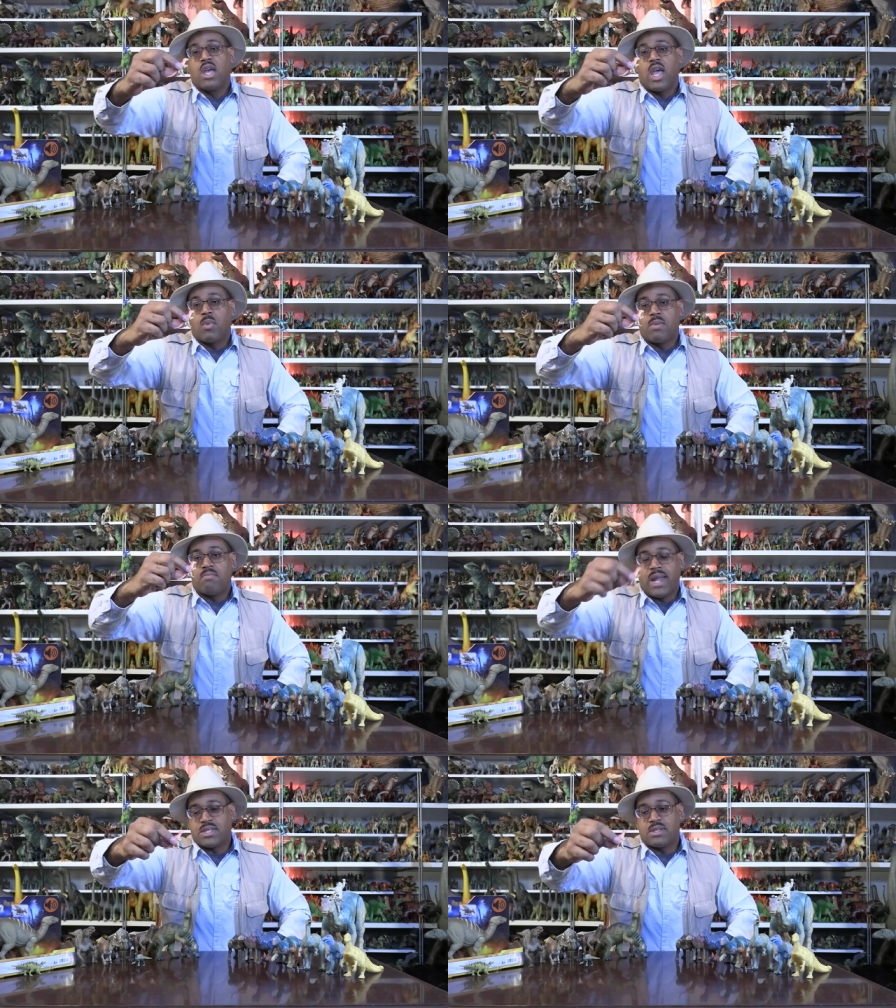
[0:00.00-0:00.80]
And what
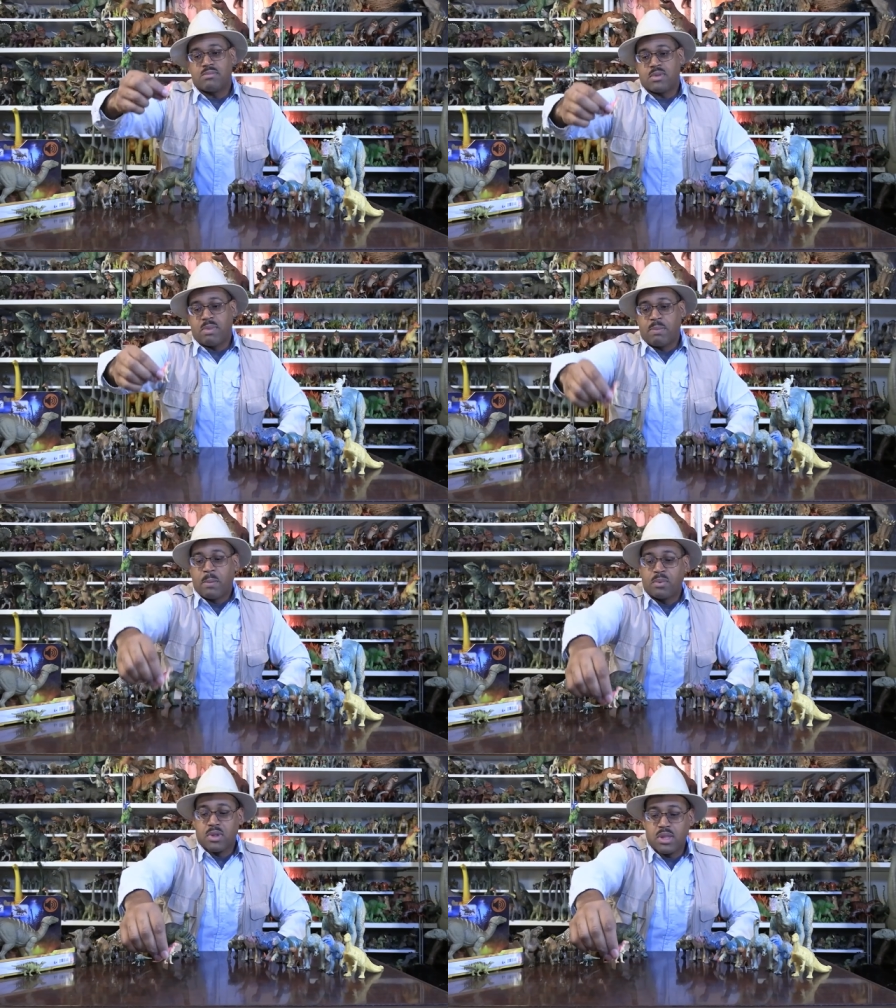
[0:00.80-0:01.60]
makes it, I mean,
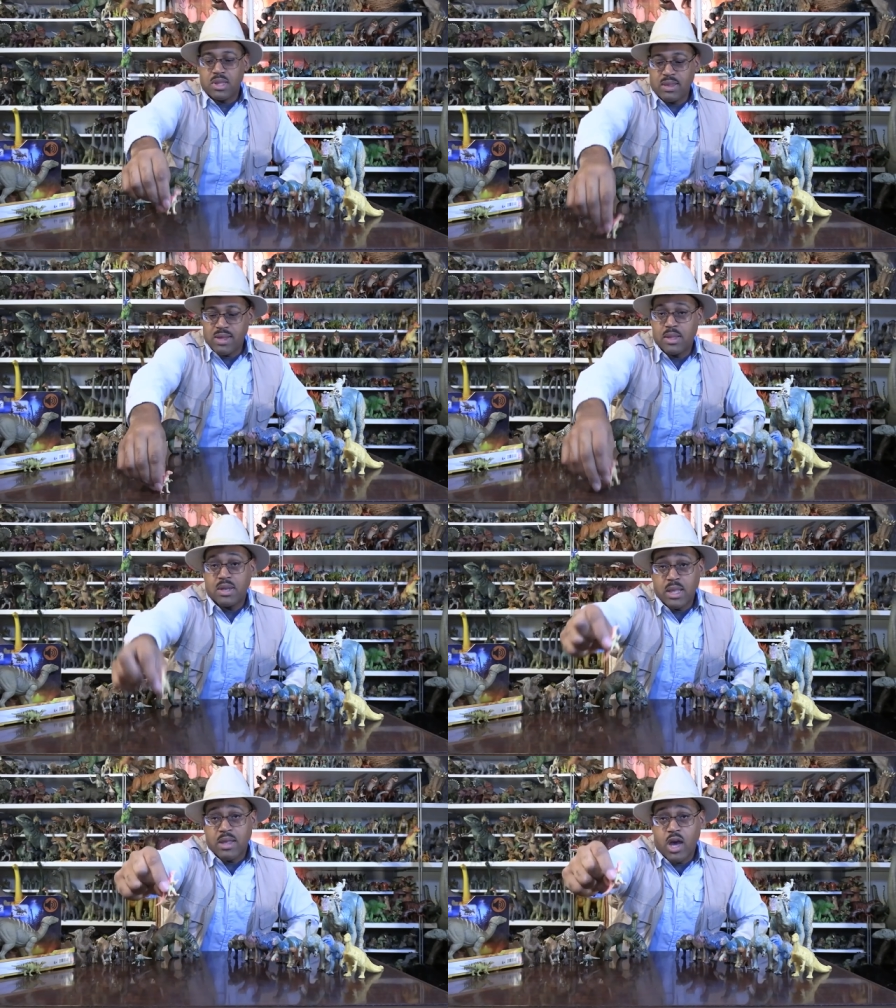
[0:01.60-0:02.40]
people see this
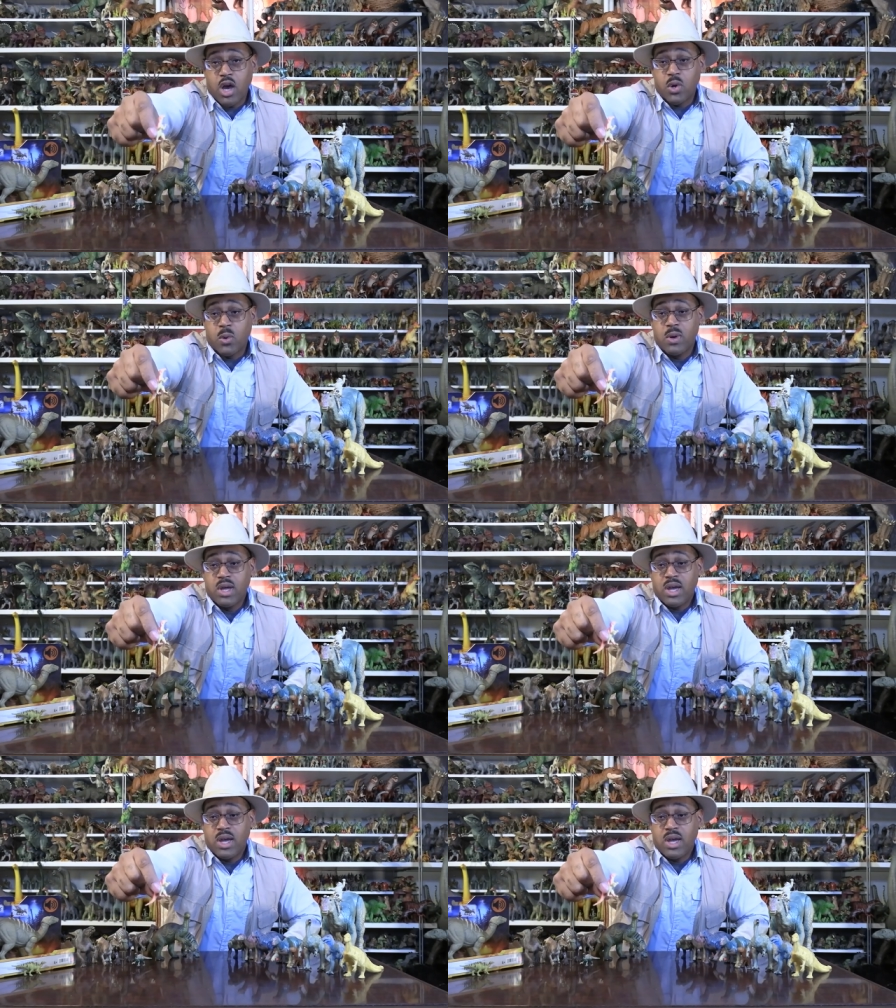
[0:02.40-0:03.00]
and they say, oh,